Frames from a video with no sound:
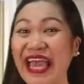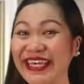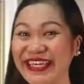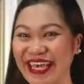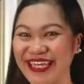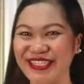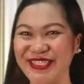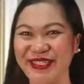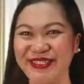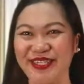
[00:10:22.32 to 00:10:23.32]
I
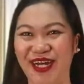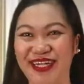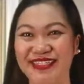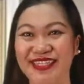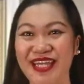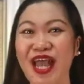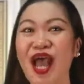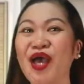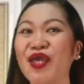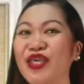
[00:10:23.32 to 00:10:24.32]
guess you're done.
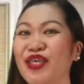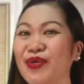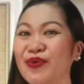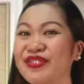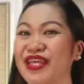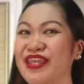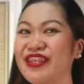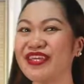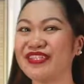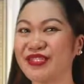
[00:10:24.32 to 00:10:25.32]

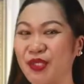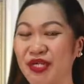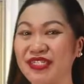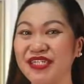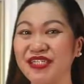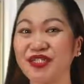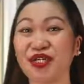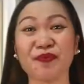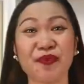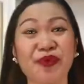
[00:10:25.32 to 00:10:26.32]
Using these sources
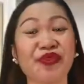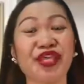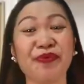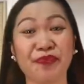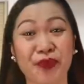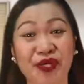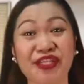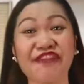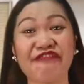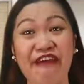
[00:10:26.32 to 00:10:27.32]
are both
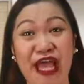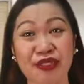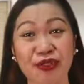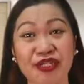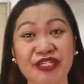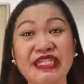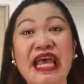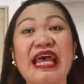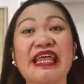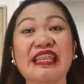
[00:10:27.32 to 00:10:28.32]
important
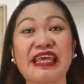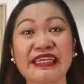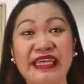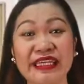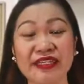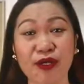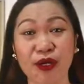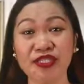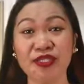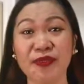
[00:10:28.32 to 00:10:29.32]
factors that can
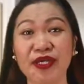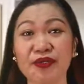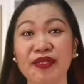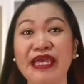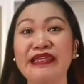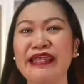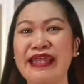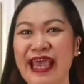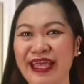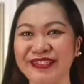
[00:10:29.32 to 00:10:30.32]
contribute in
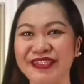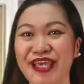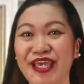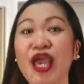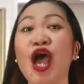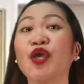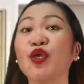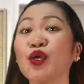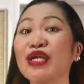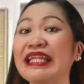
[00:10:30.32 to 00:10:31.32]
enhancing
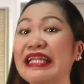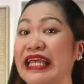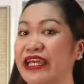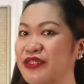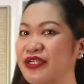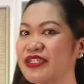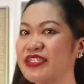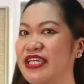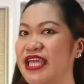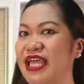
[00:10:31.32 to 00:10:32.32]
your
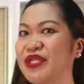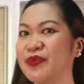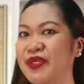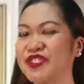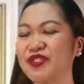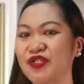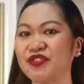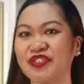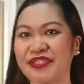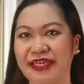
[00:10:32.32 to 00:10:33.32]
literacy and
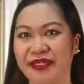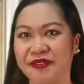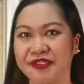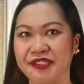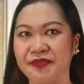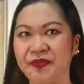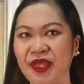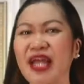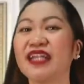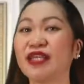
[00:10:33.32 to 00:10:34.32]
research skills.
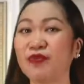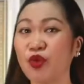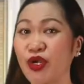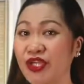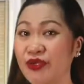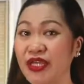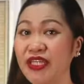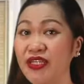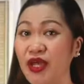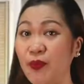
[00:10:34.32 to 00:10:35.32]
The more you
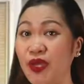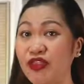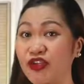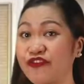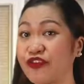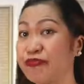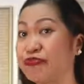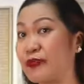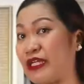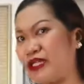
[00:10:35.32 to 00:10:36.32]
read, whether
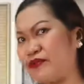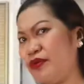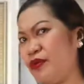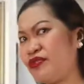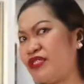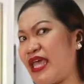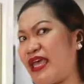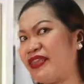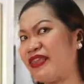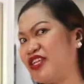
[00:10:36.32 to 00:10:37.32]
from printed books
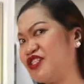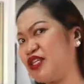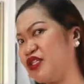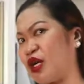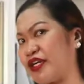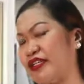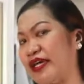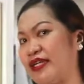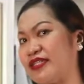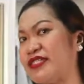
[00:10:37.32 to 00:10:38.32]
and digital
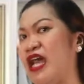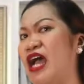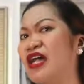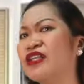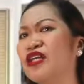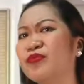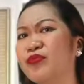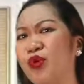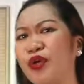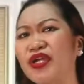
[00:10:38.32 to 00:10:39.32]
articles, the
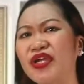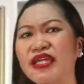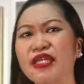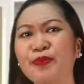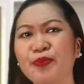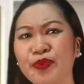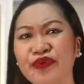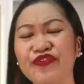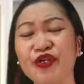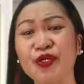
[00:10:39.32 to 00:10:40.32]
more you can
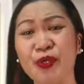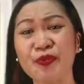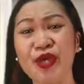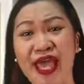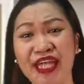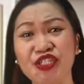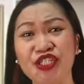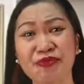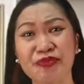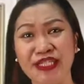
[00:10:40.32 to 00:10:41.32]
improve your
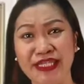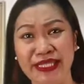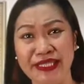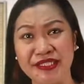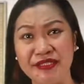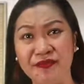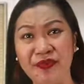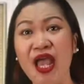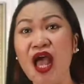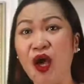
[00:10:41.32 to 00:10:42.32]
comprehension abilities.
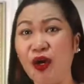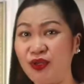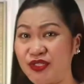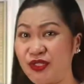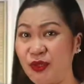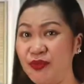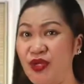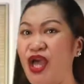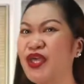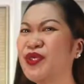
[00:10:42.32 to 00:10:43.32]

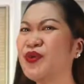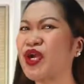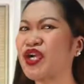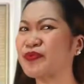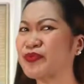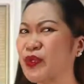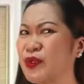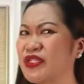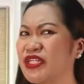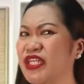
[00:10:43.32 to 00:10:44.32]
Also, you are
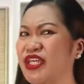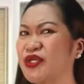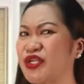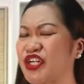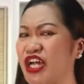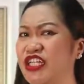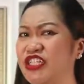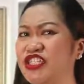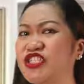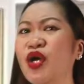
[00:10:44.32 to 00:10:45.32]
broadening your
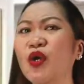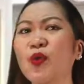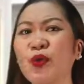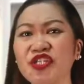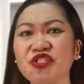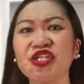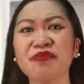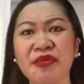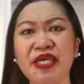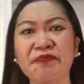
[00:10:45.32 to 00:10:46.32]
knowledge, which
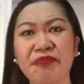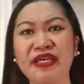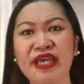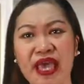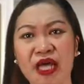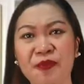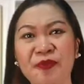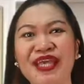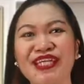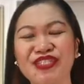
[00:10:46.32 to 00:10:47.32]
can be a big
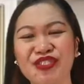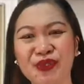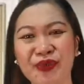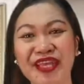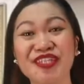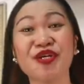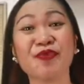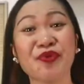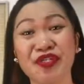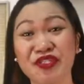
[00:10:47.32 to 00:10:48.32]
help in doing
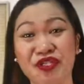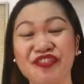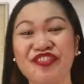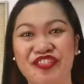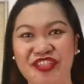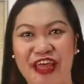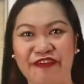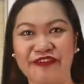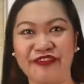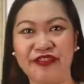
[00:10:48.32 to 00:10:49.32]
some research
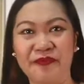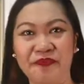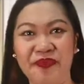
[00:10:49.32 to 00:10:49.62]
stuffs.